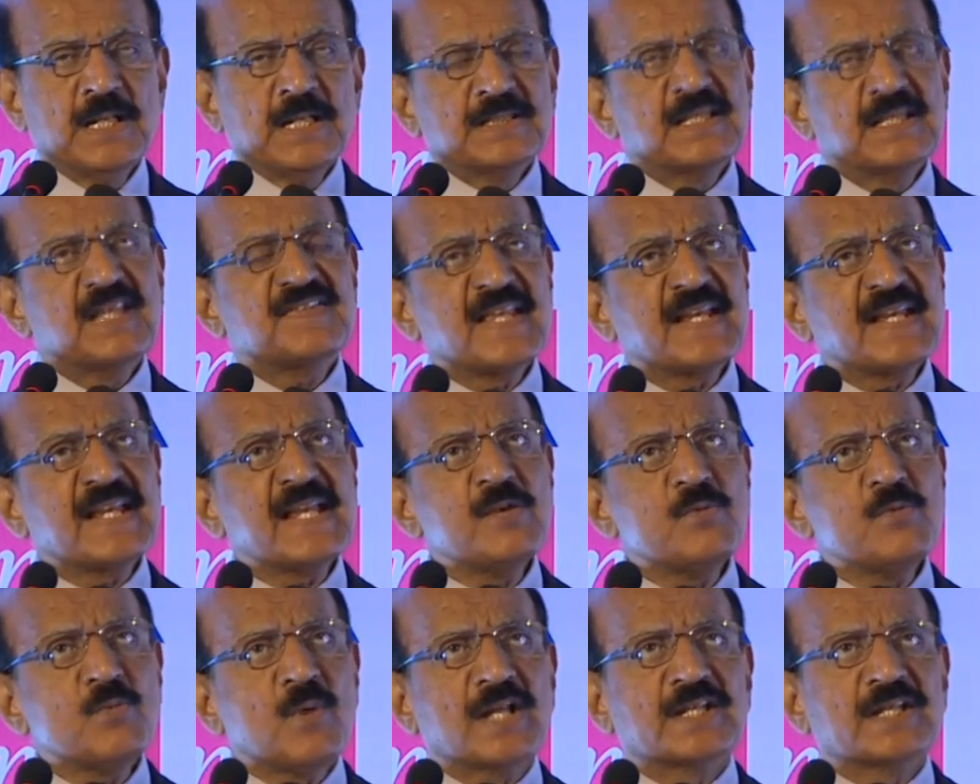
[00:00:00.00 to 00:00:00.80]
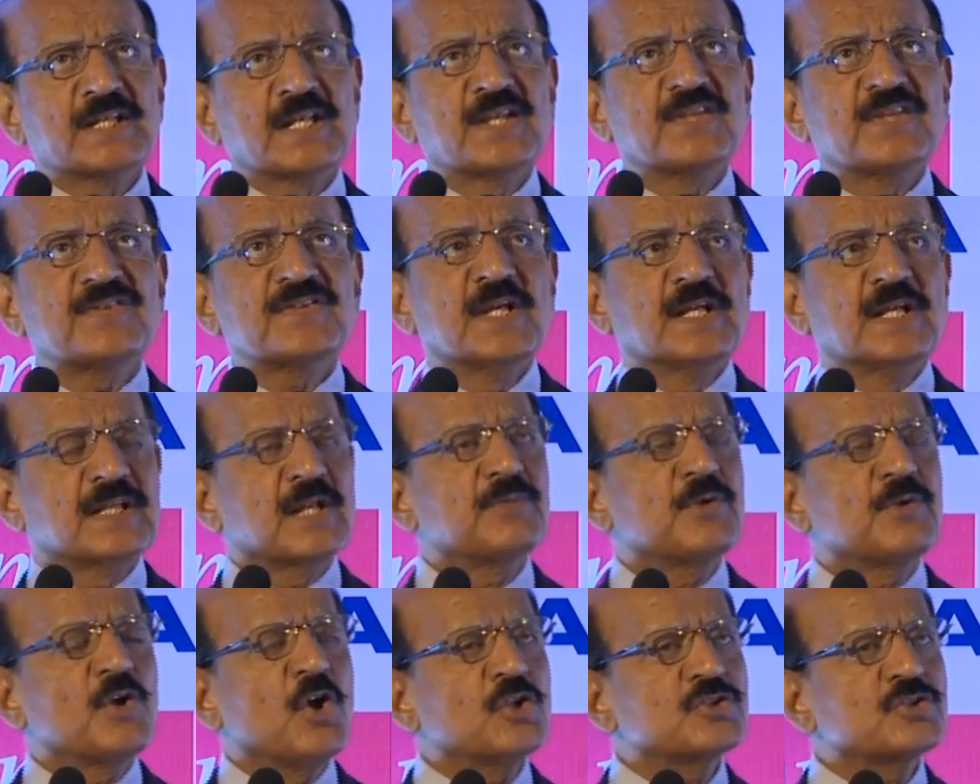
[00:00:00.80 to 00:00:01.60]
The second one is
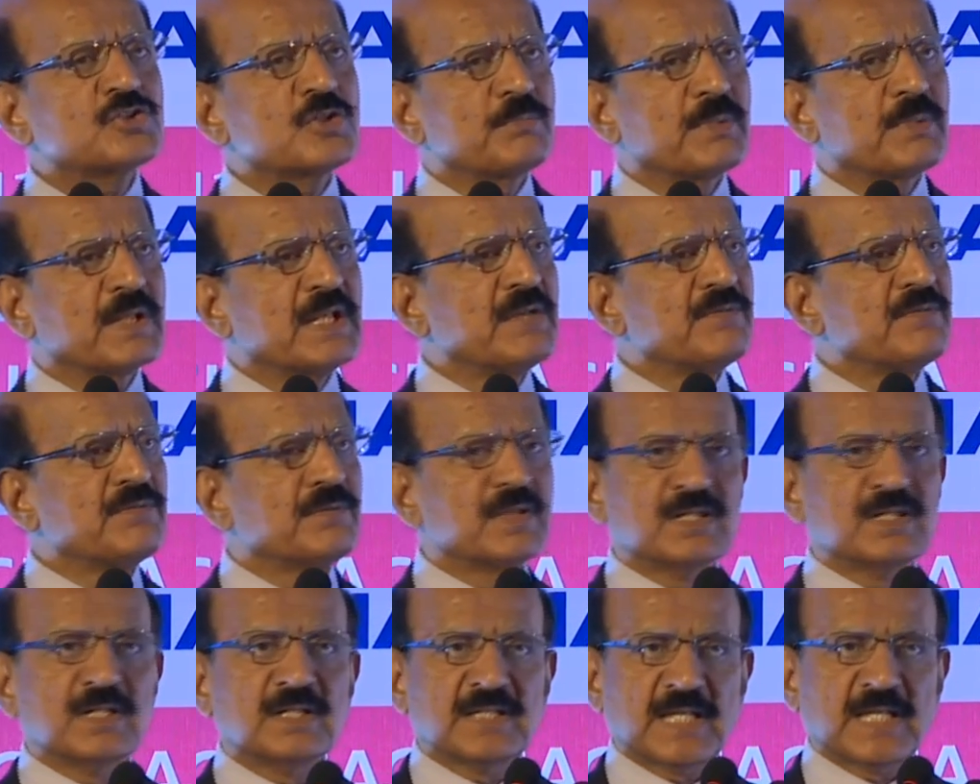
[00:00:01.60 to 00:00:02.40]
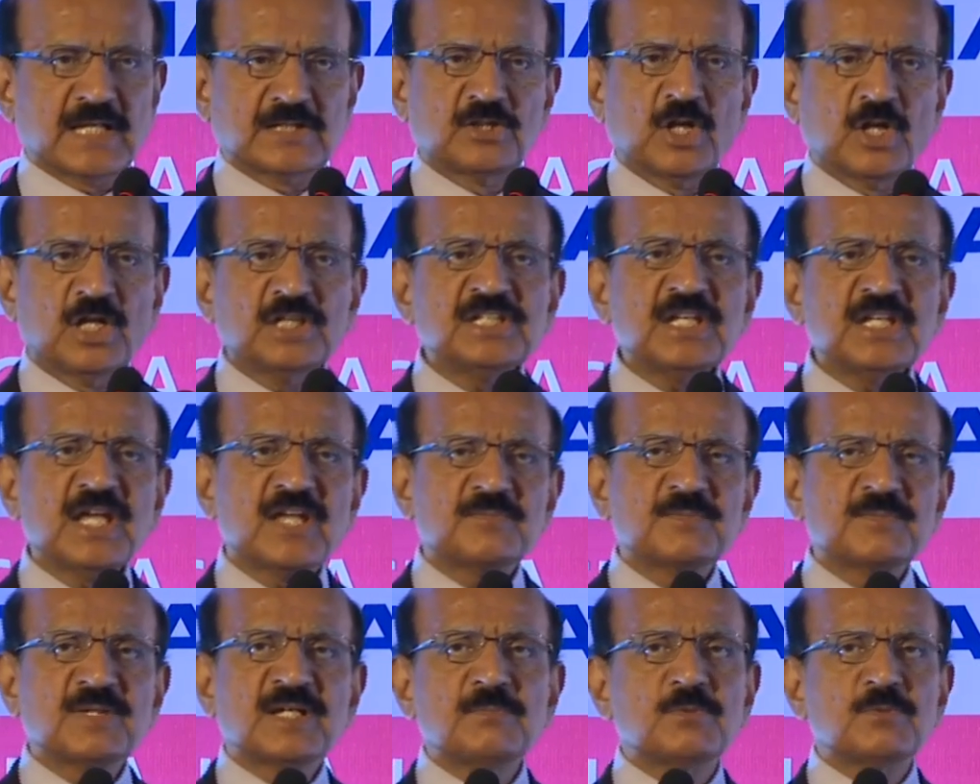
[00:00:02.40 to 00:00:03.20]
that we also believe technology has
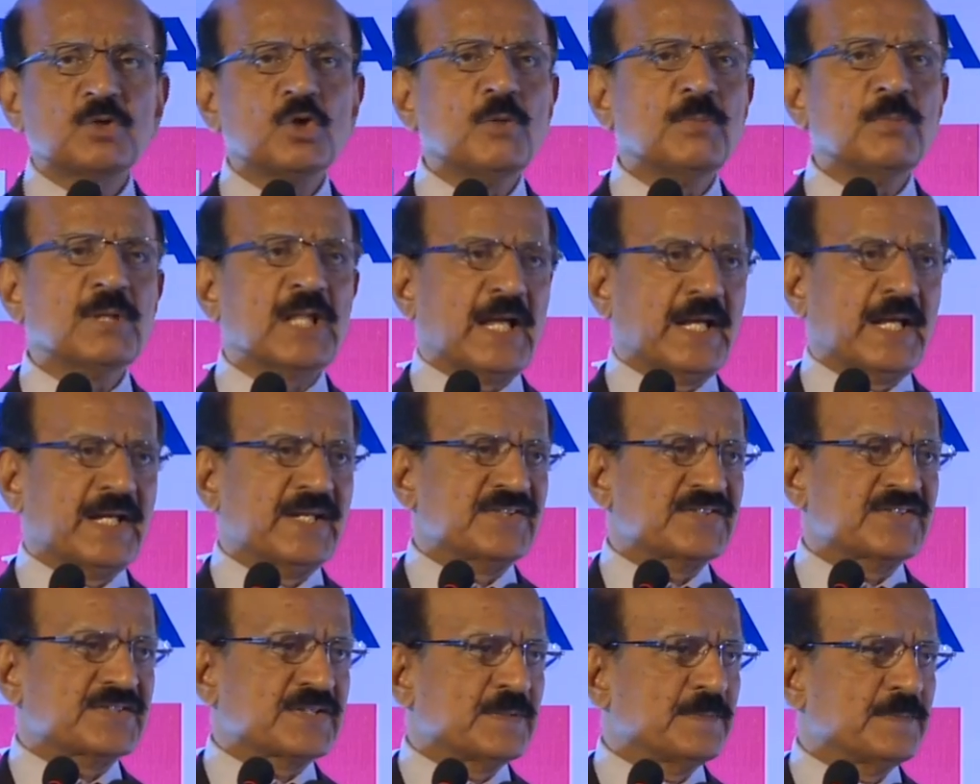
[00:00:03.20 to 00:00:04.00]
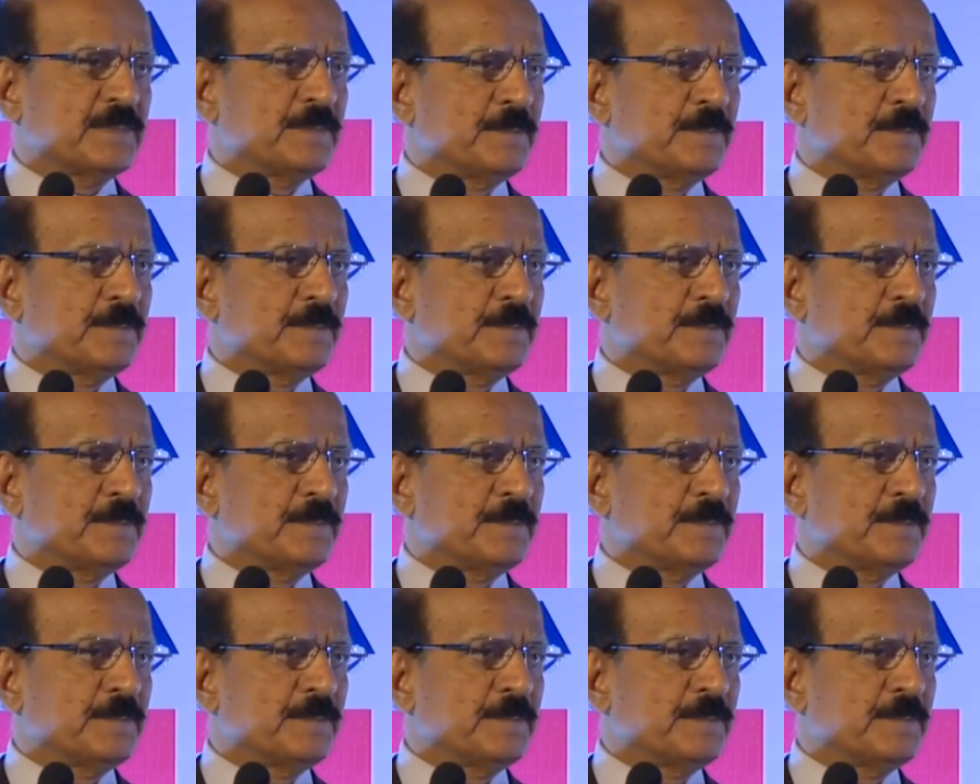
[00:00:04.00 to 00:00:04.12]
become globalized.